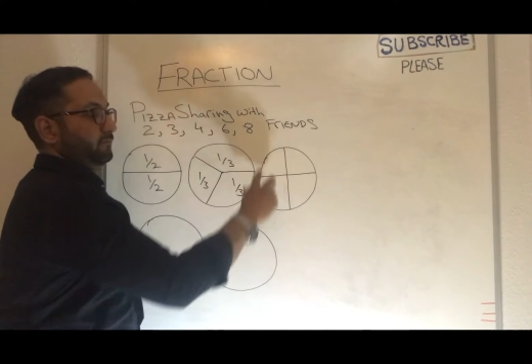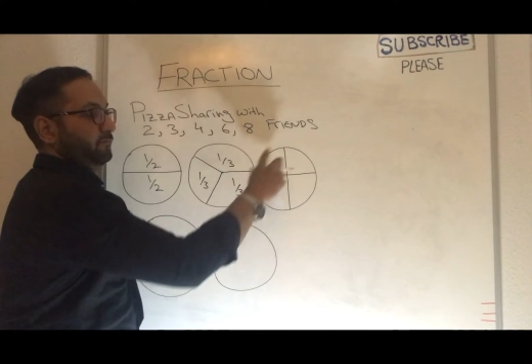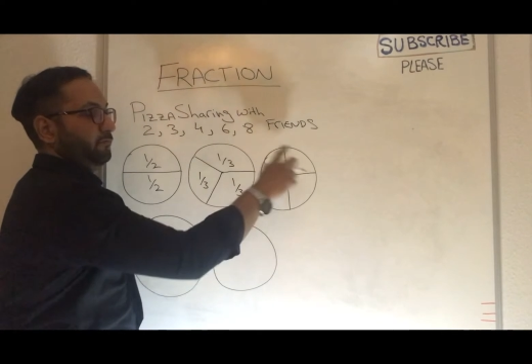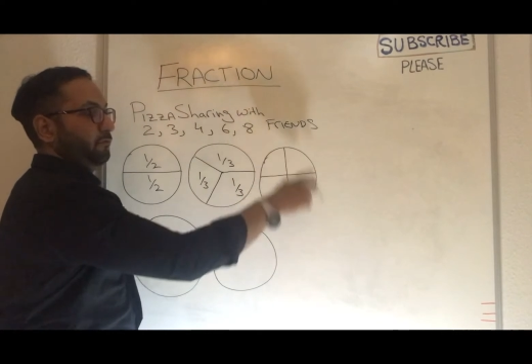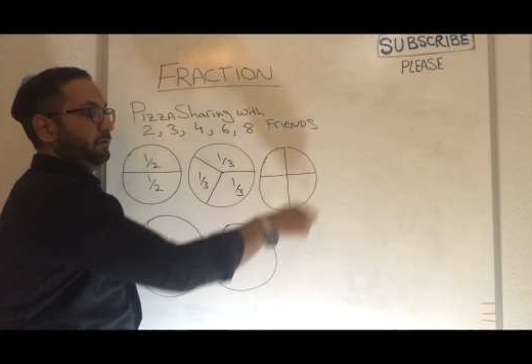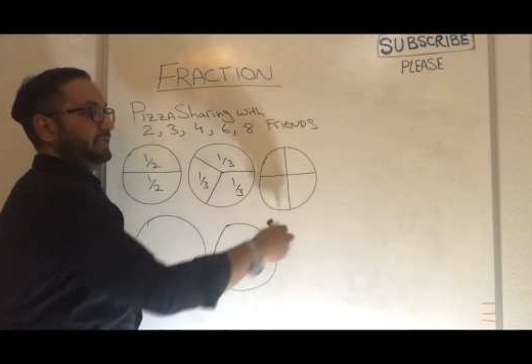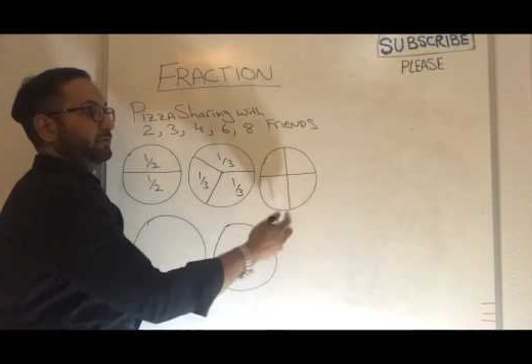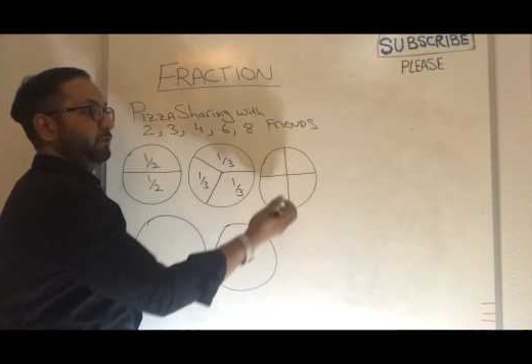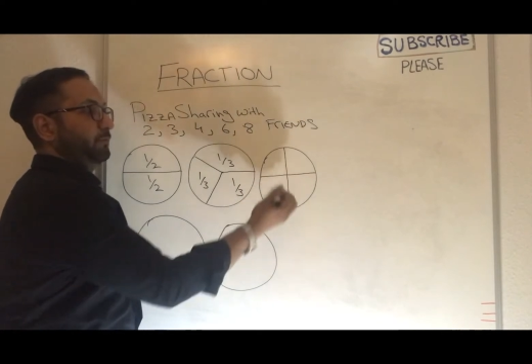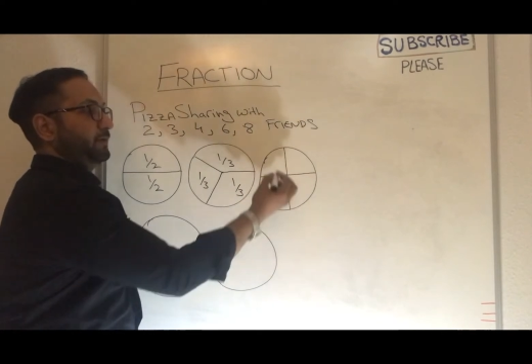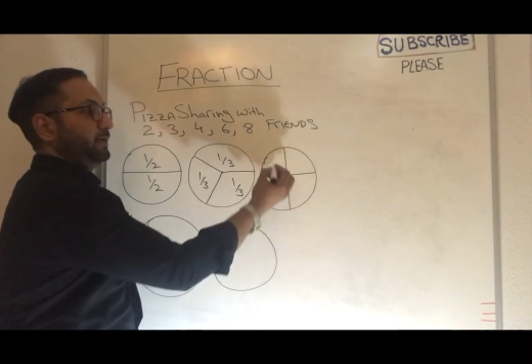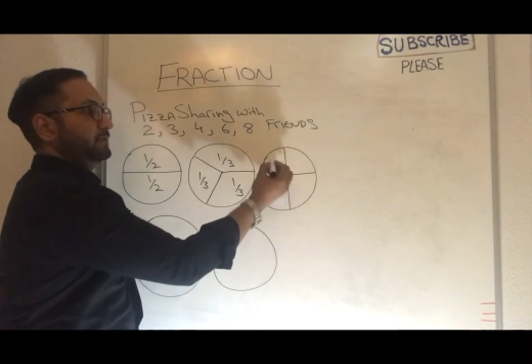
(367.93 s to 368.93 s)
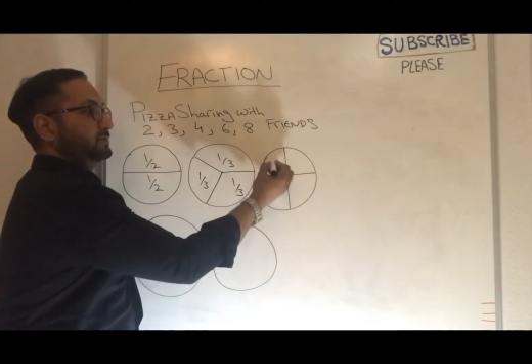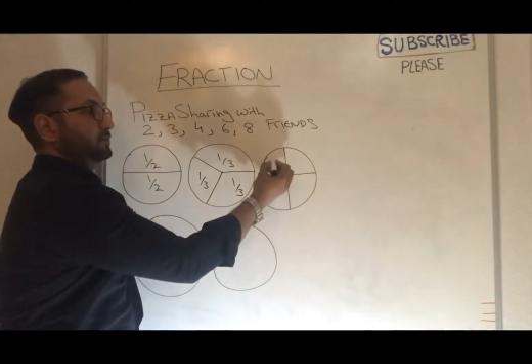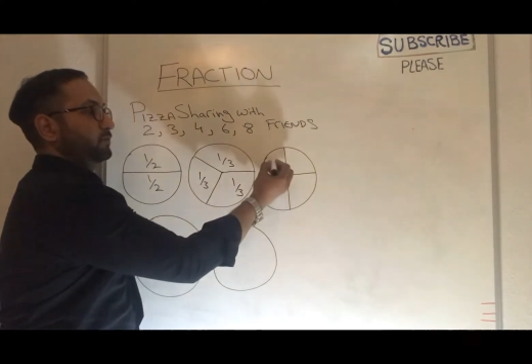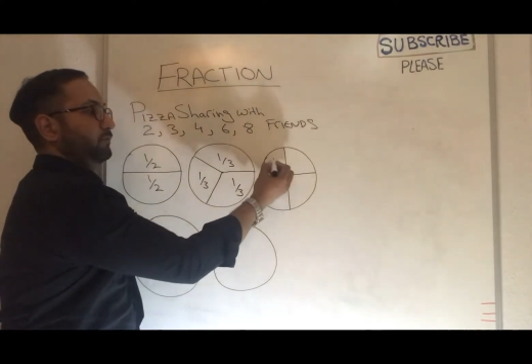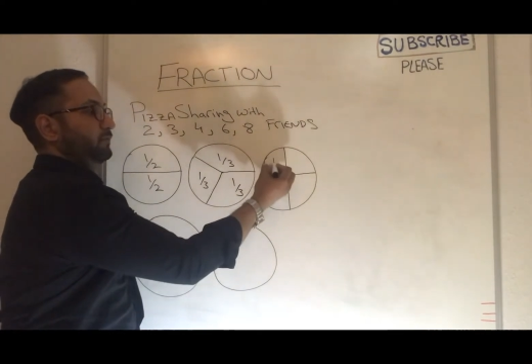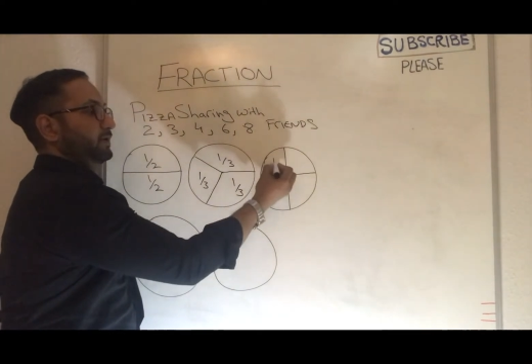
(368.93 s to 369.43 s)
4 equal parts. So
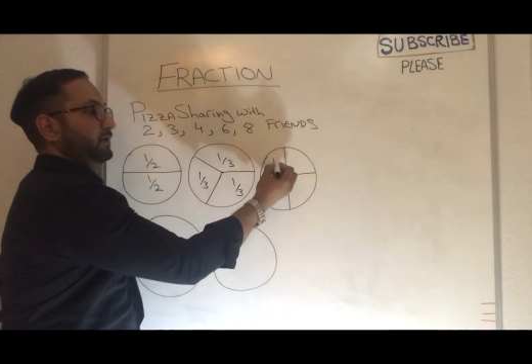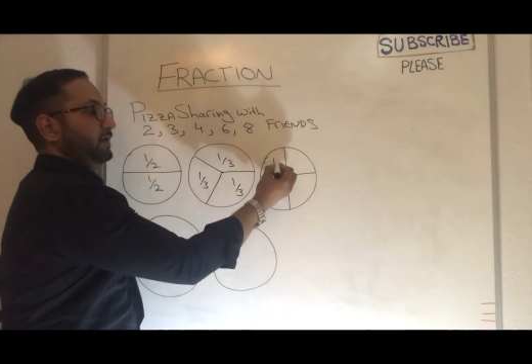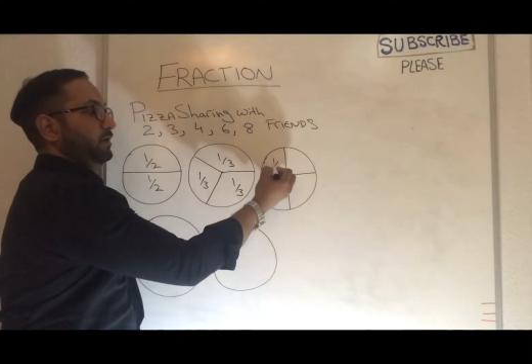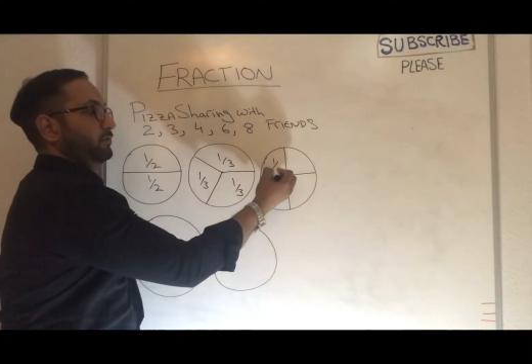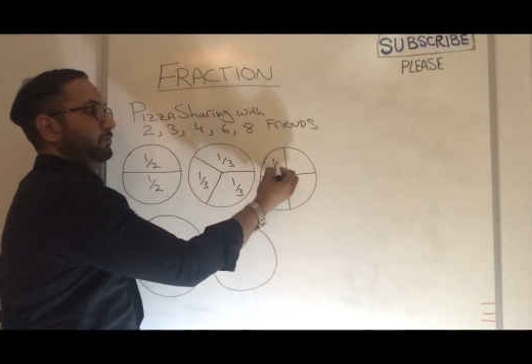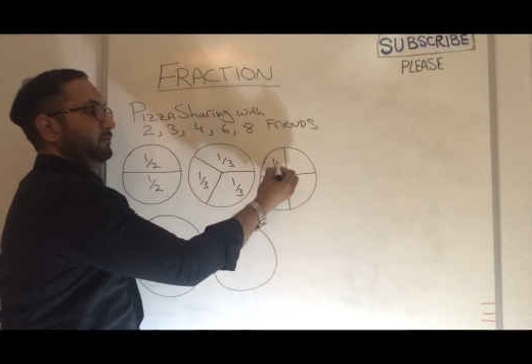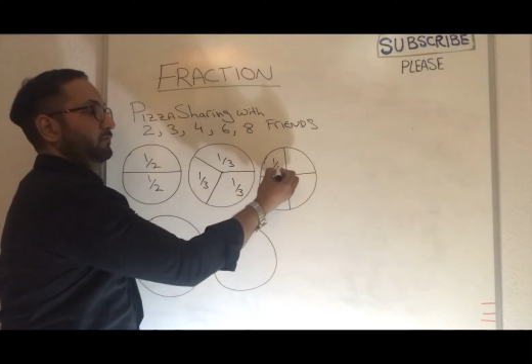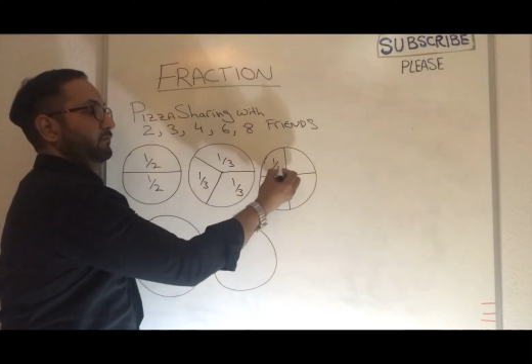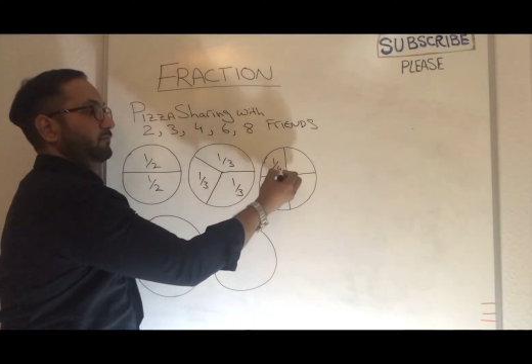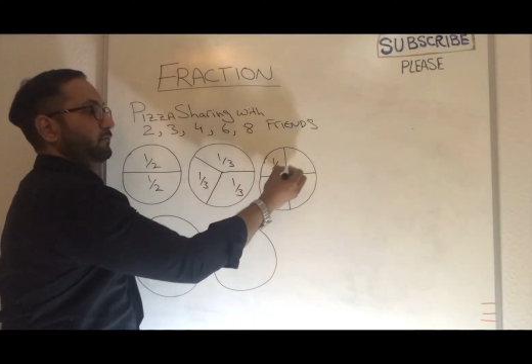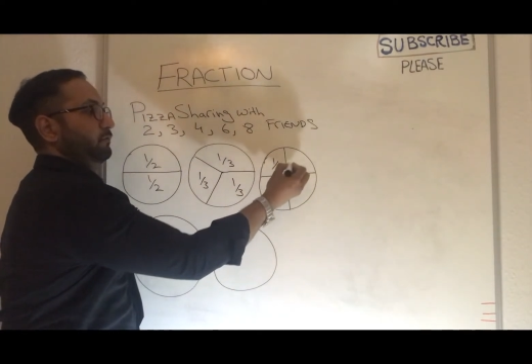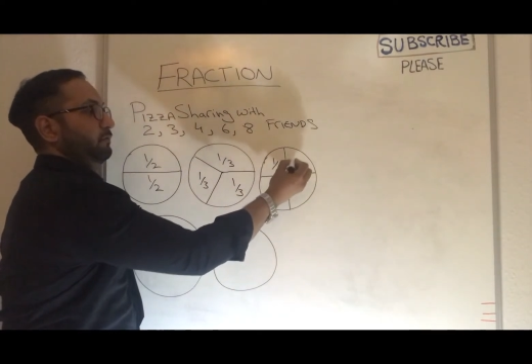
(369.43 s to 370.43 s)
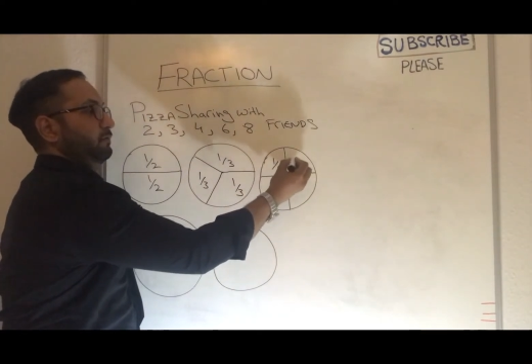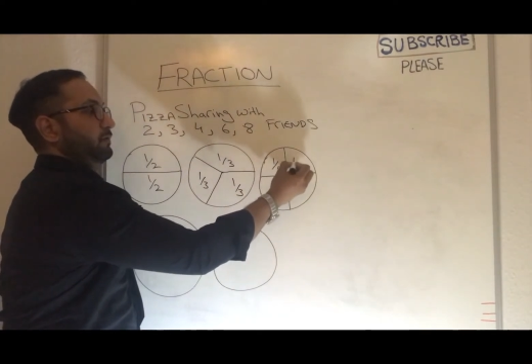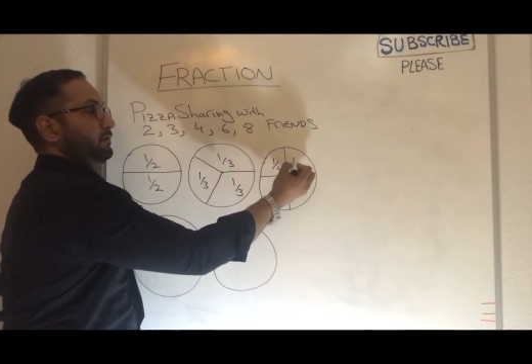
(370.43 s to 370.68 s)
1 out of 4,